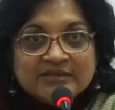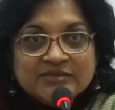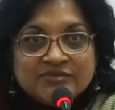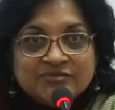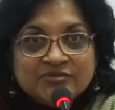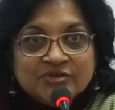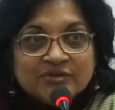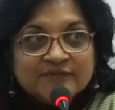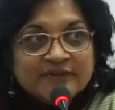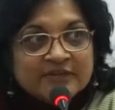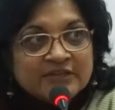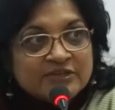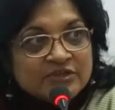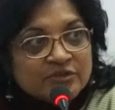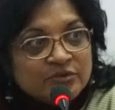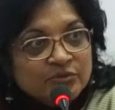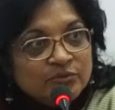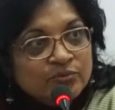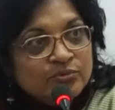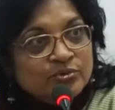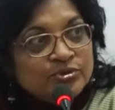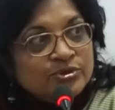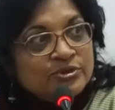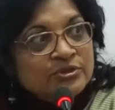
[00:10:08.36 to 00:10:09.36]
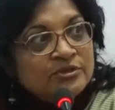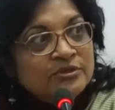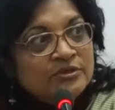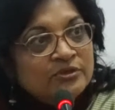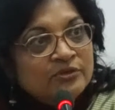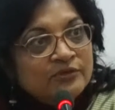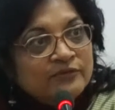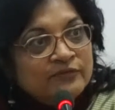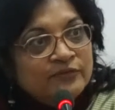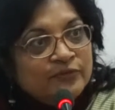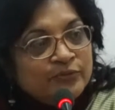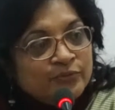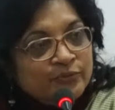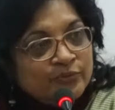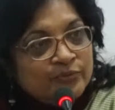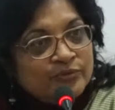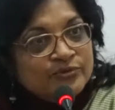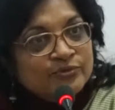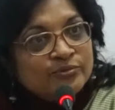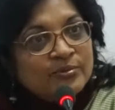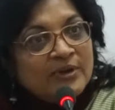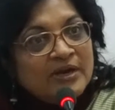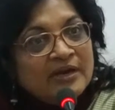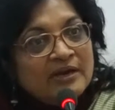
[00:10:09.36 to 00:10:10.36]
history of exclusion of
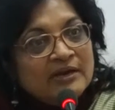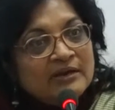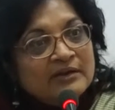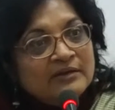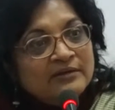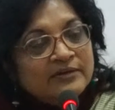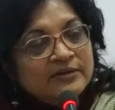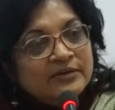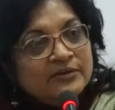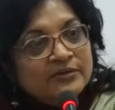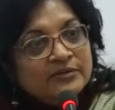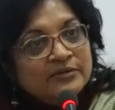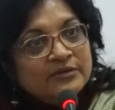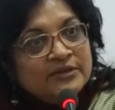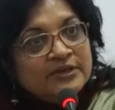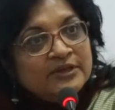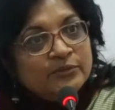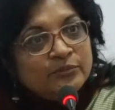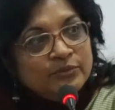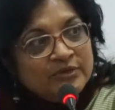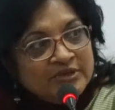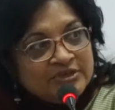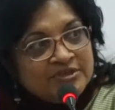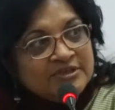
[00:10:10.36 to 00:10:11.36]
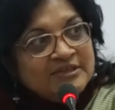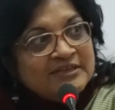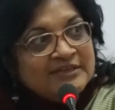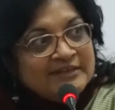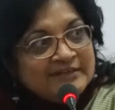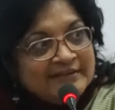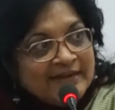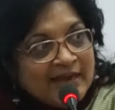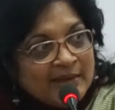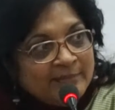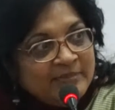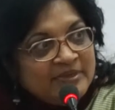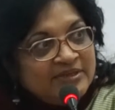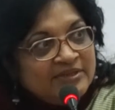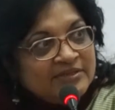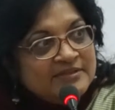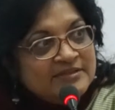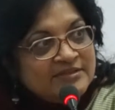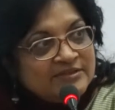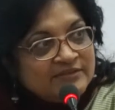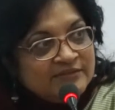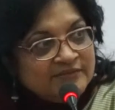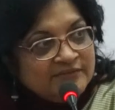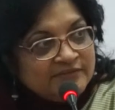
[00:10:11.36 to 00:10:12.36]
those who are the original
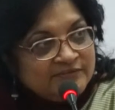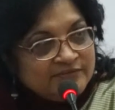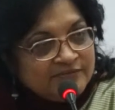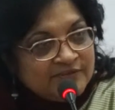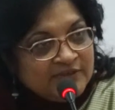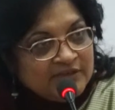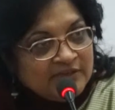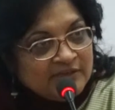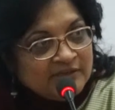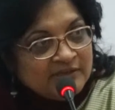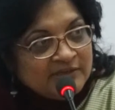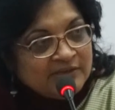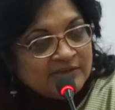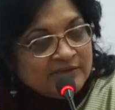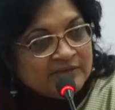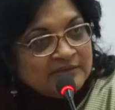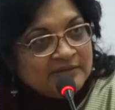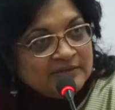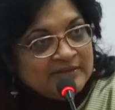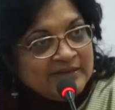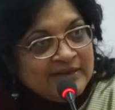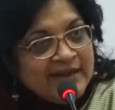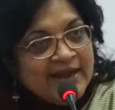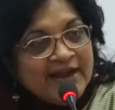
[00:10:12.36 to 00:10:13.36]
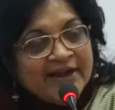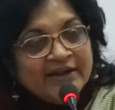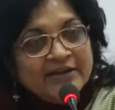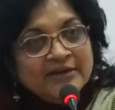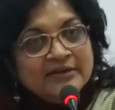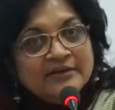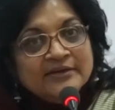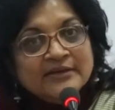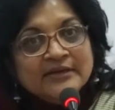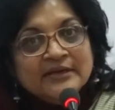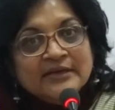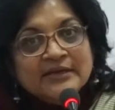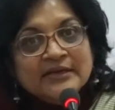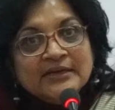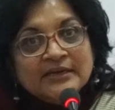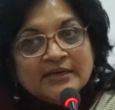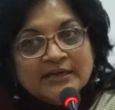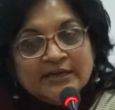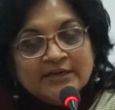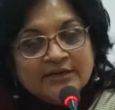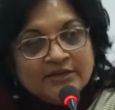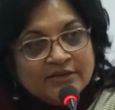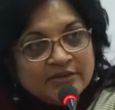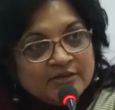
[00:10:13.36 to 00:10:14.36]
inhabitants of the land,
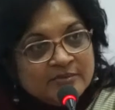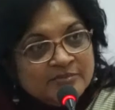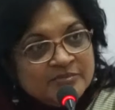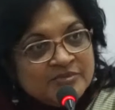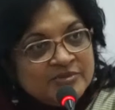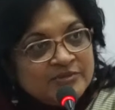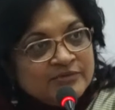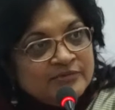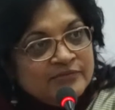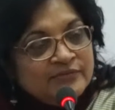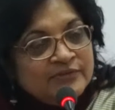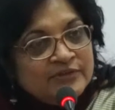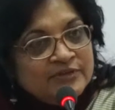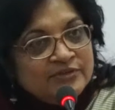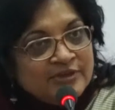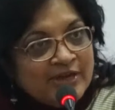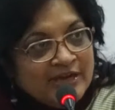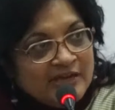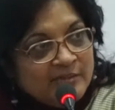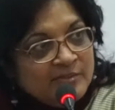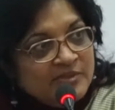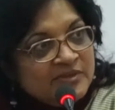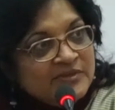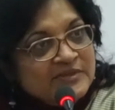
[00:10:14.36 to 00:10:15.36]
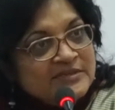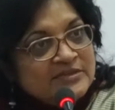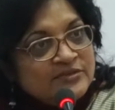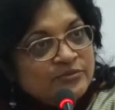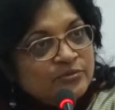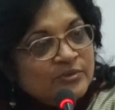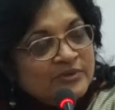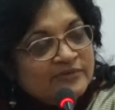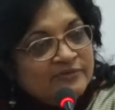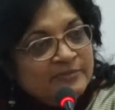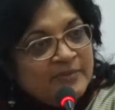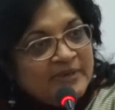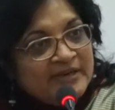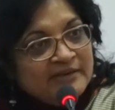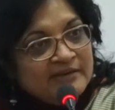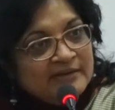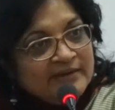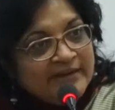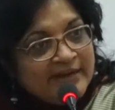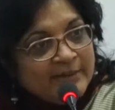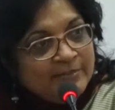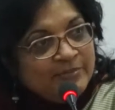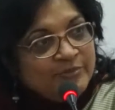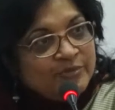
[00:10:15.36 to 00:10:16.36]
in terms of the tribals who have
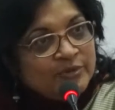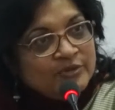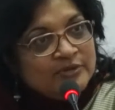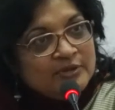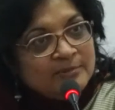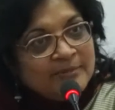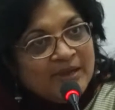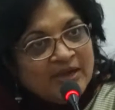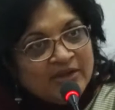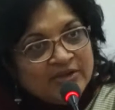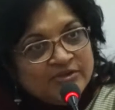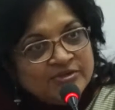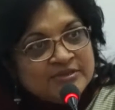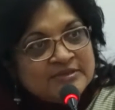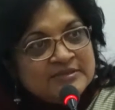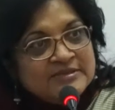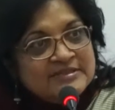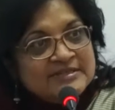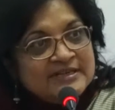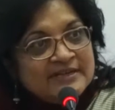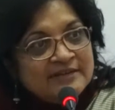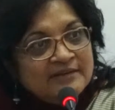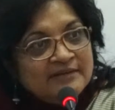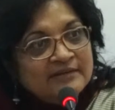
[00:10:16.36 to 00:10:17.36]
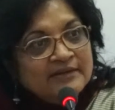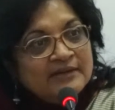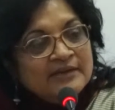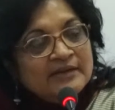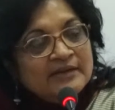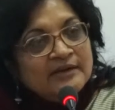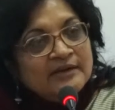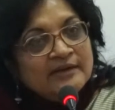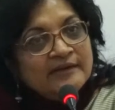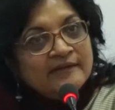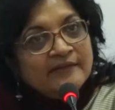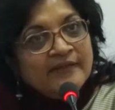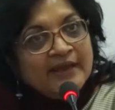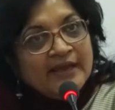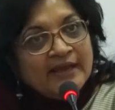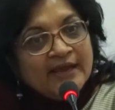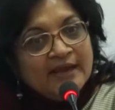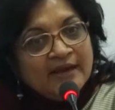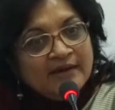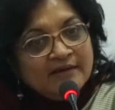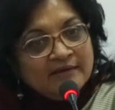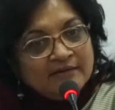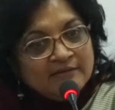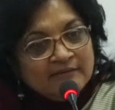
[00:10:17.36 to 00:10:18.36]
been kept on the margins, and
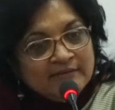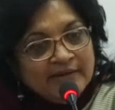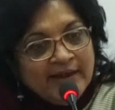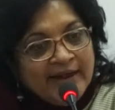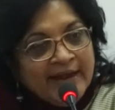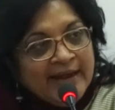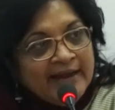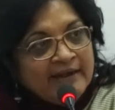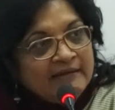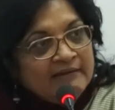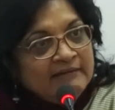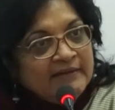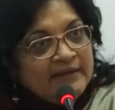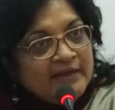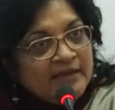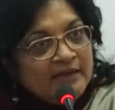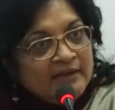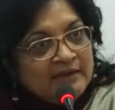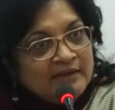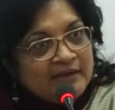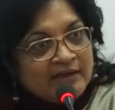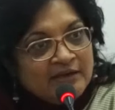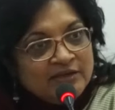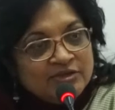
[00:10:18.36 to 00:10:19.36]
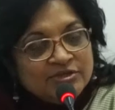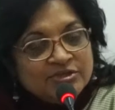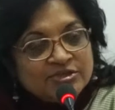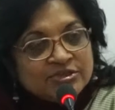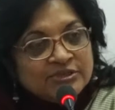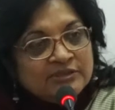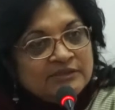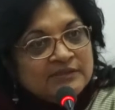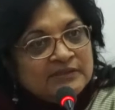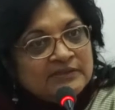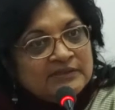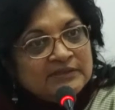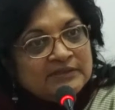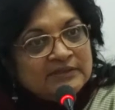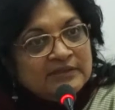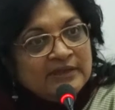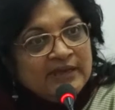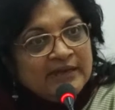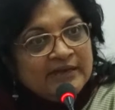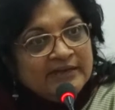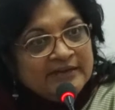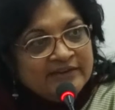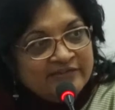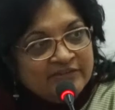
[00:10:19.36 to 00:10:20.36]
their land, their culture
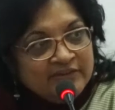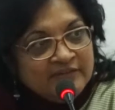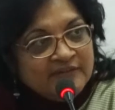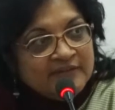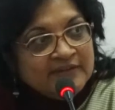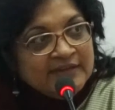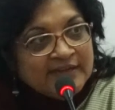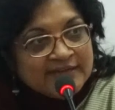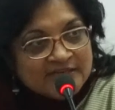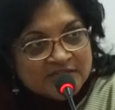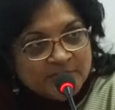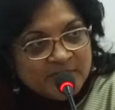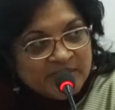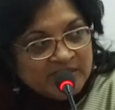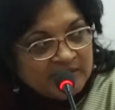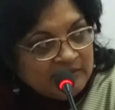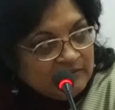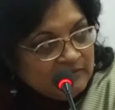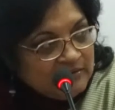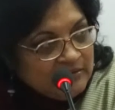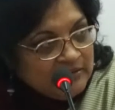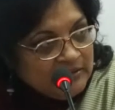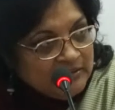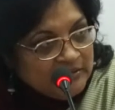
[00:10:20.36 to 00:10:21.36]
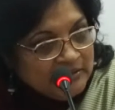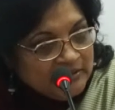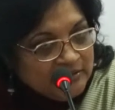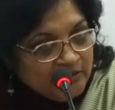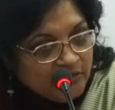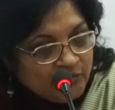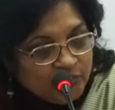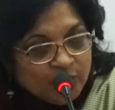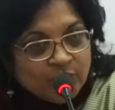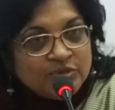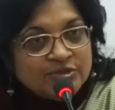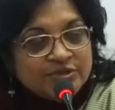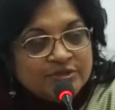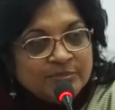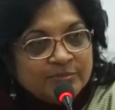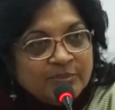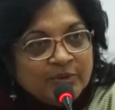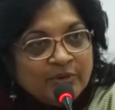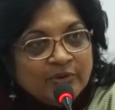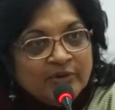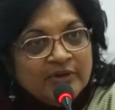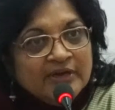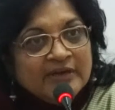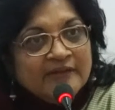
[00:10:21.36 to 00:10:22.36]
and everything has been encroached
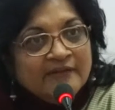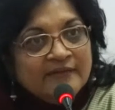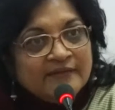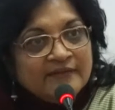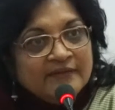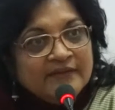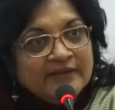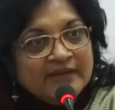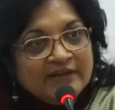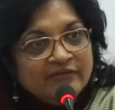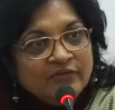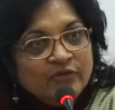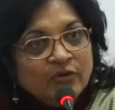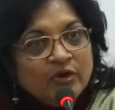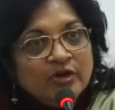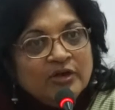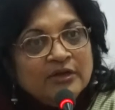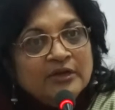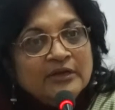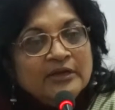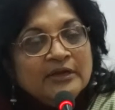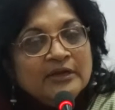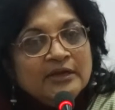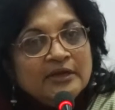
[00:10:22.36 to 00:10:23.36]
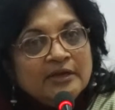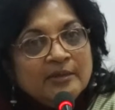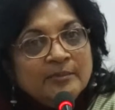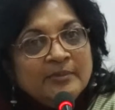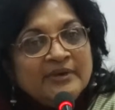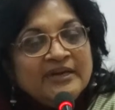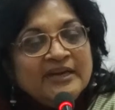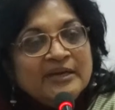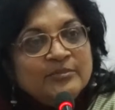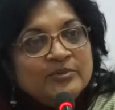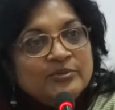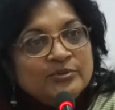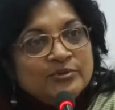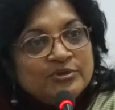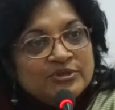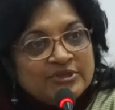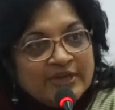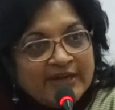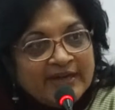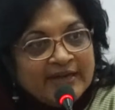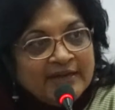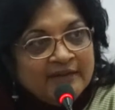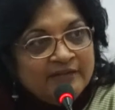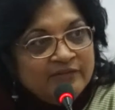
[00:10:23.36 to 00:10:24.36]
upon. They have not been able to
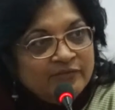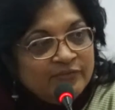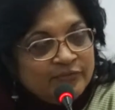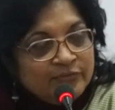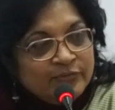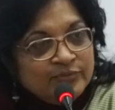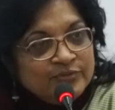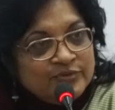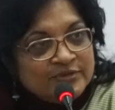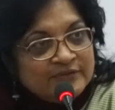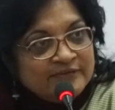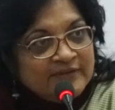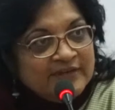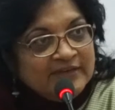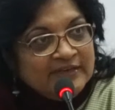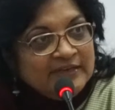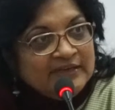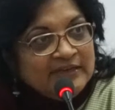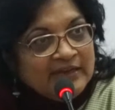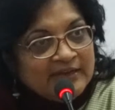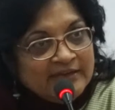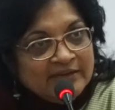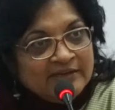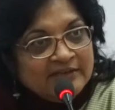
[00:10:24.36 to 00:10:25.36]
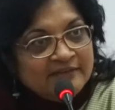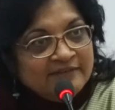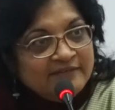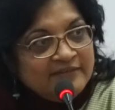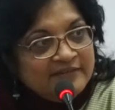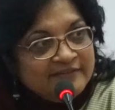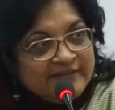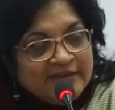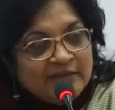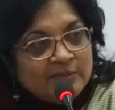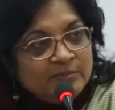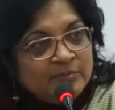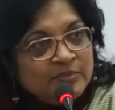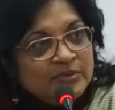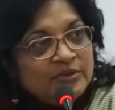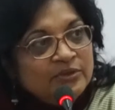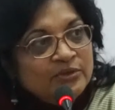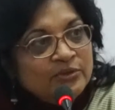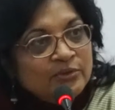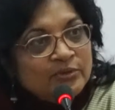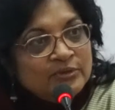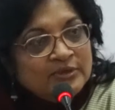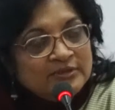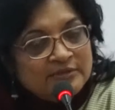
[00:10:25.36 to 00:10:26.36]
share the fruits of any kind of
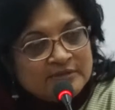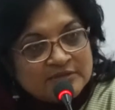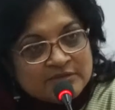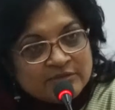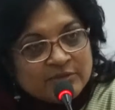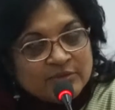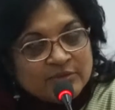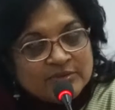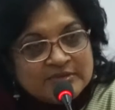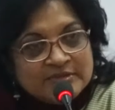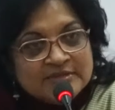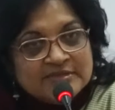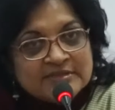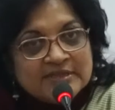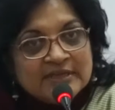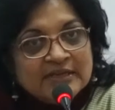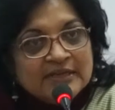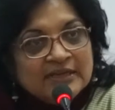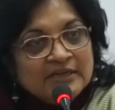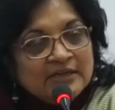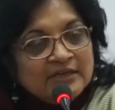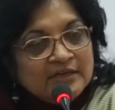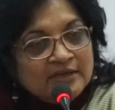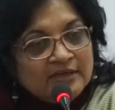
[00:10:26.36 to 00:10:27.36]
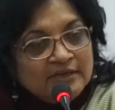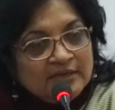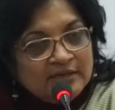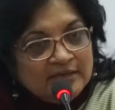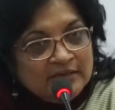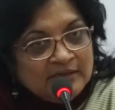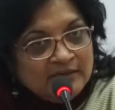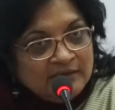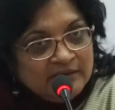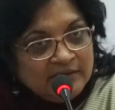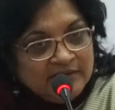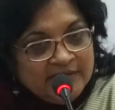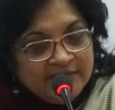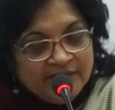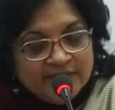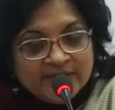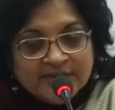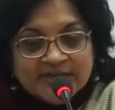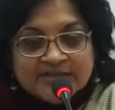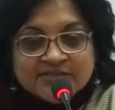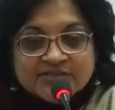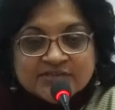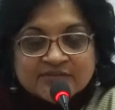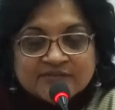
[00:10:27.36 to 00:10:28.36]
development or the resources in the
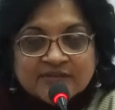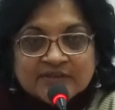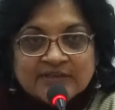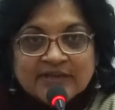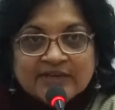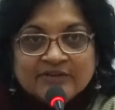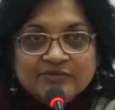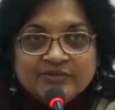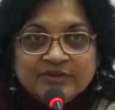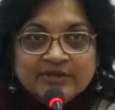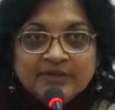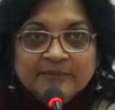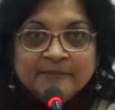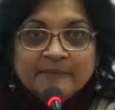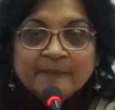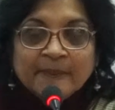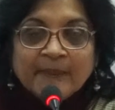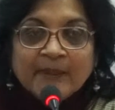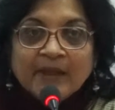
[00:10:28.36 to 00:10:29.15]
rest of the country.